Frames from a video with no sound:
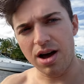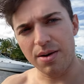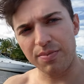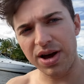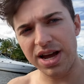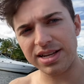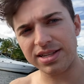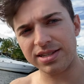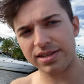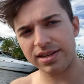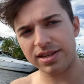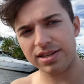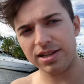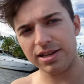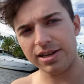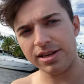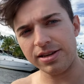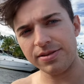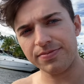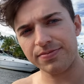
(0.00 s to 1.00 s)

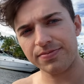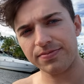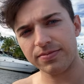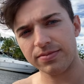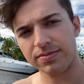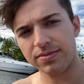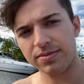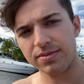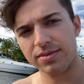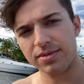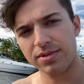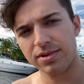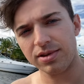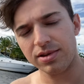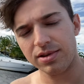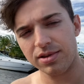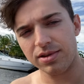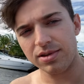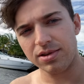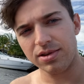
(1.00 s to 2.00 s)
basically,
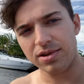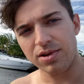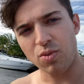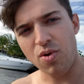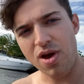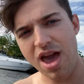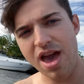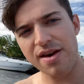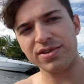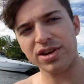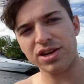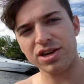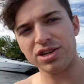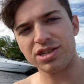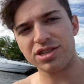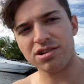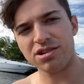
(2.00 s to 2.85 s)
we're having a good